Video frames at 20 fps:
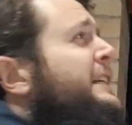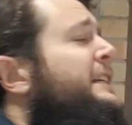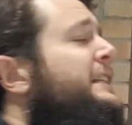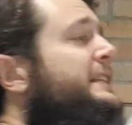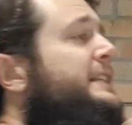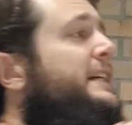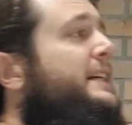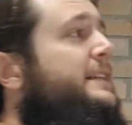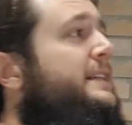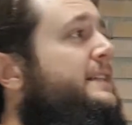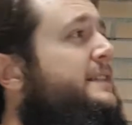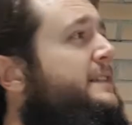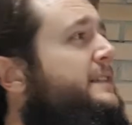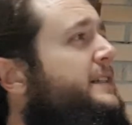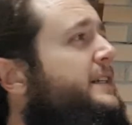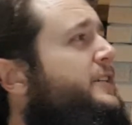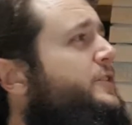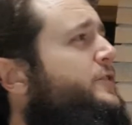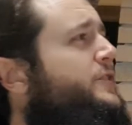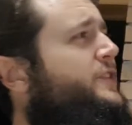Now this is an
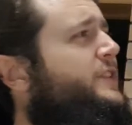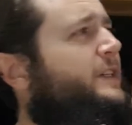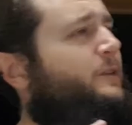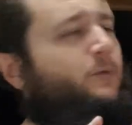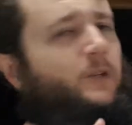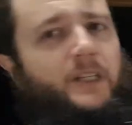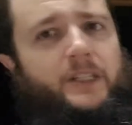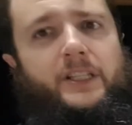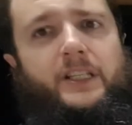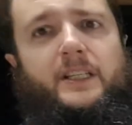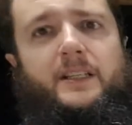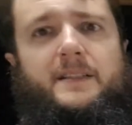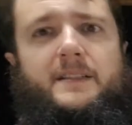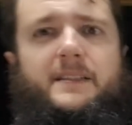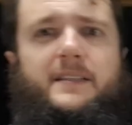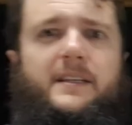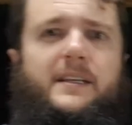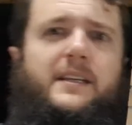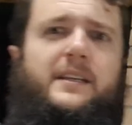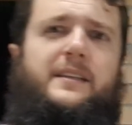interesting one. You can
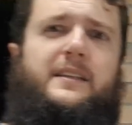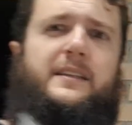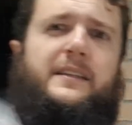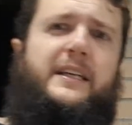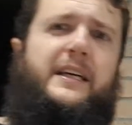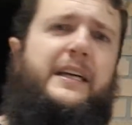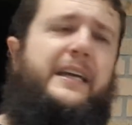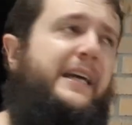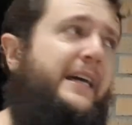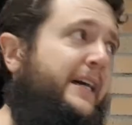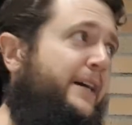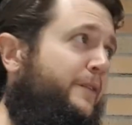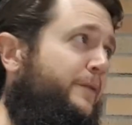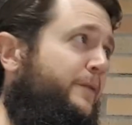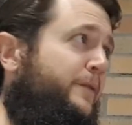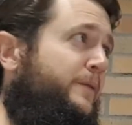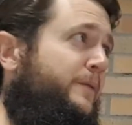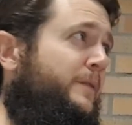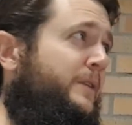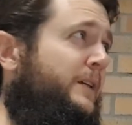see that they
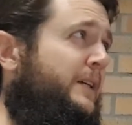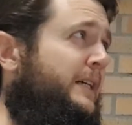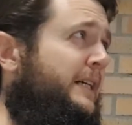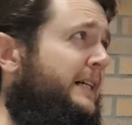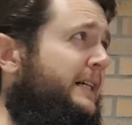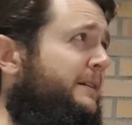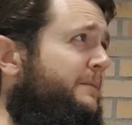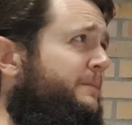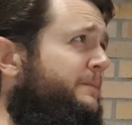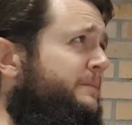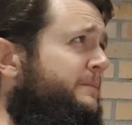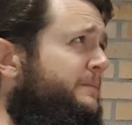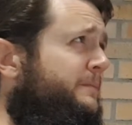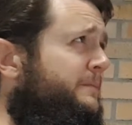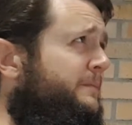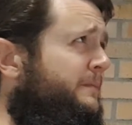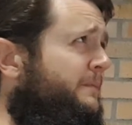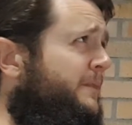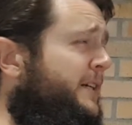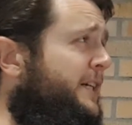have
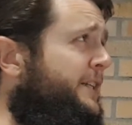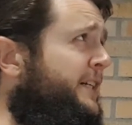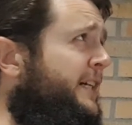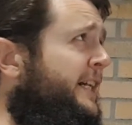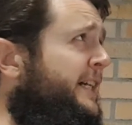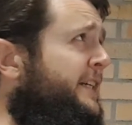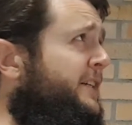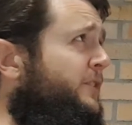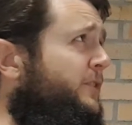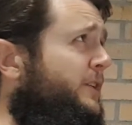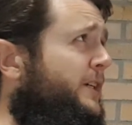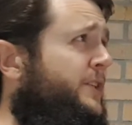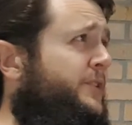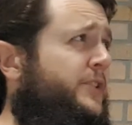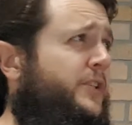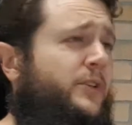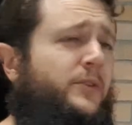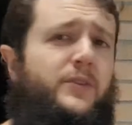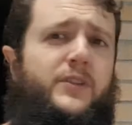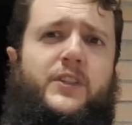an angle and
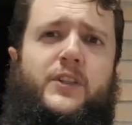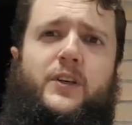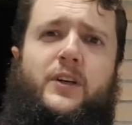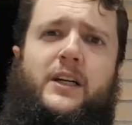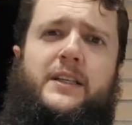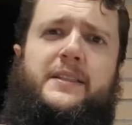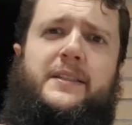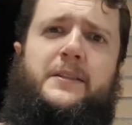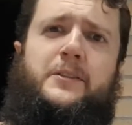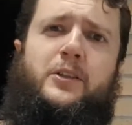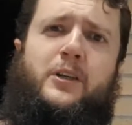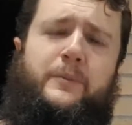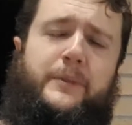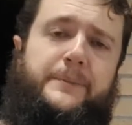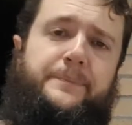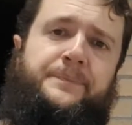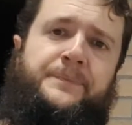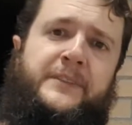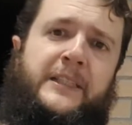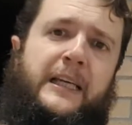two sides in
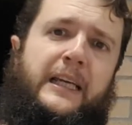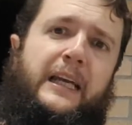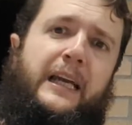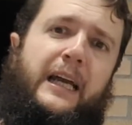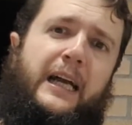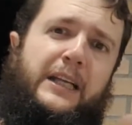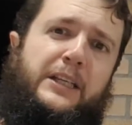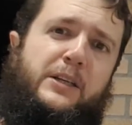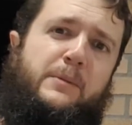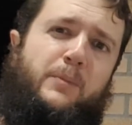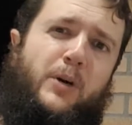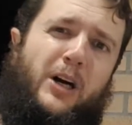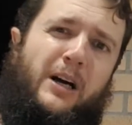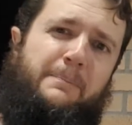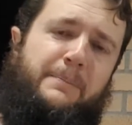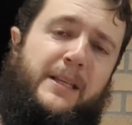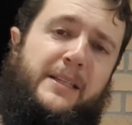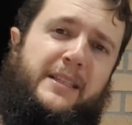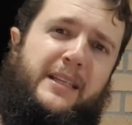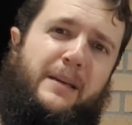common, and you might
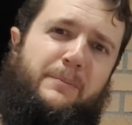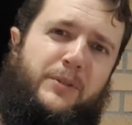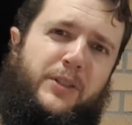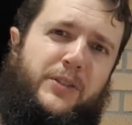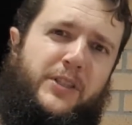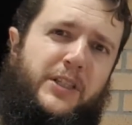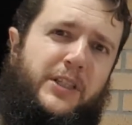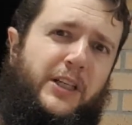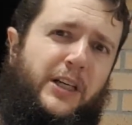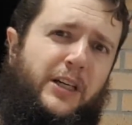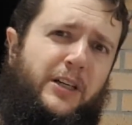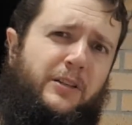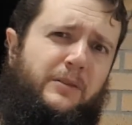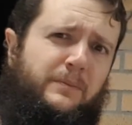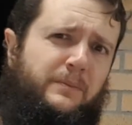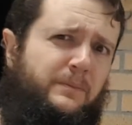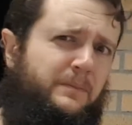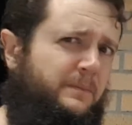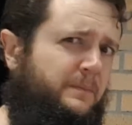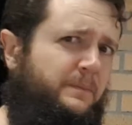be tempted to go
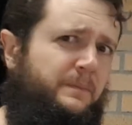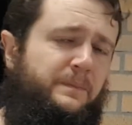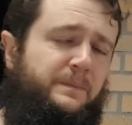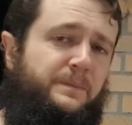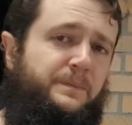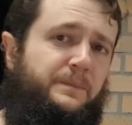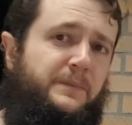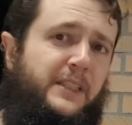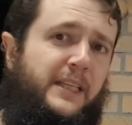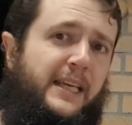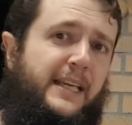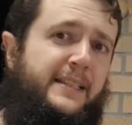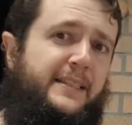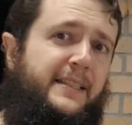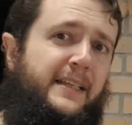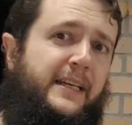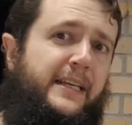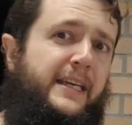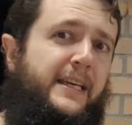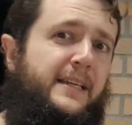
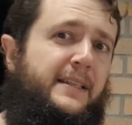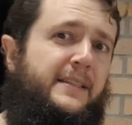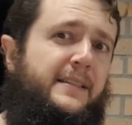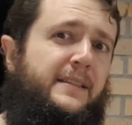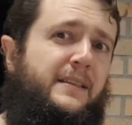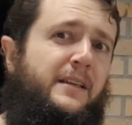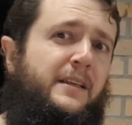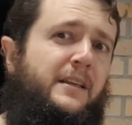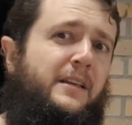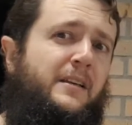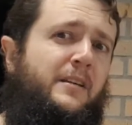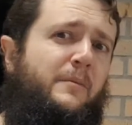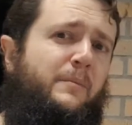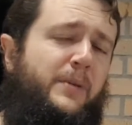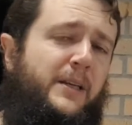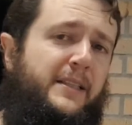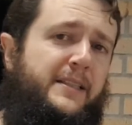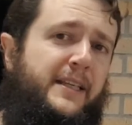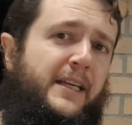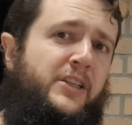SAS,
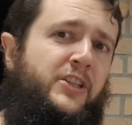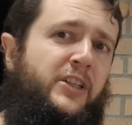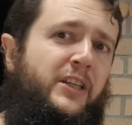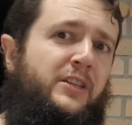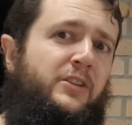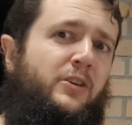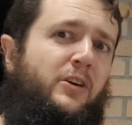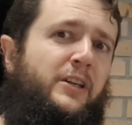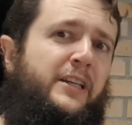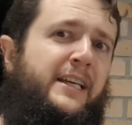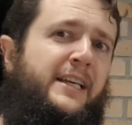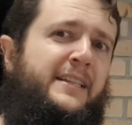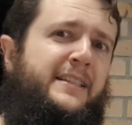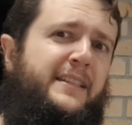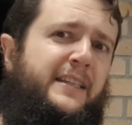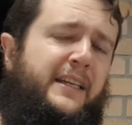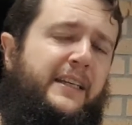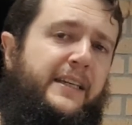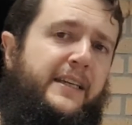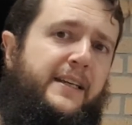but it's actually not
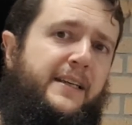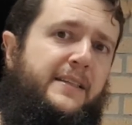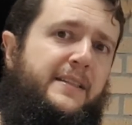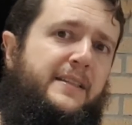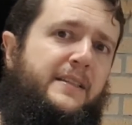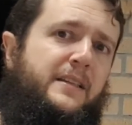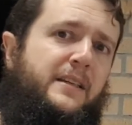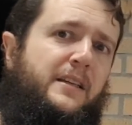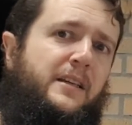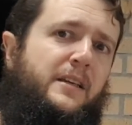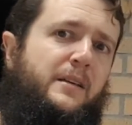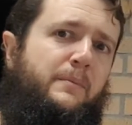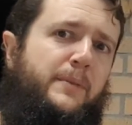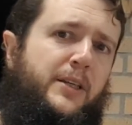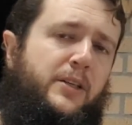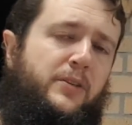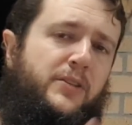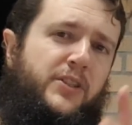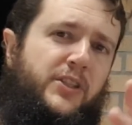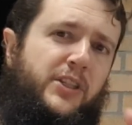SAS,
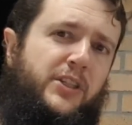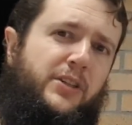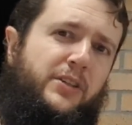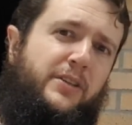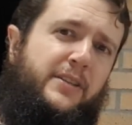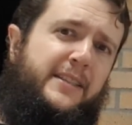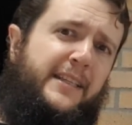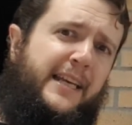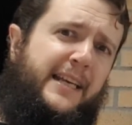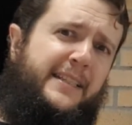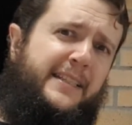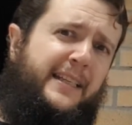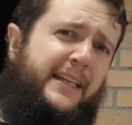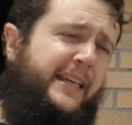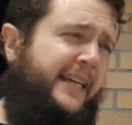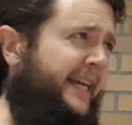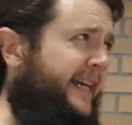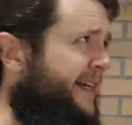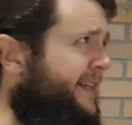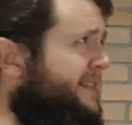because to use
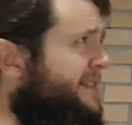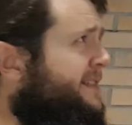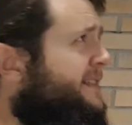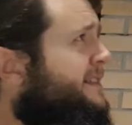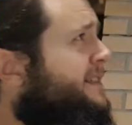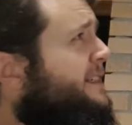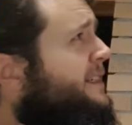SAS,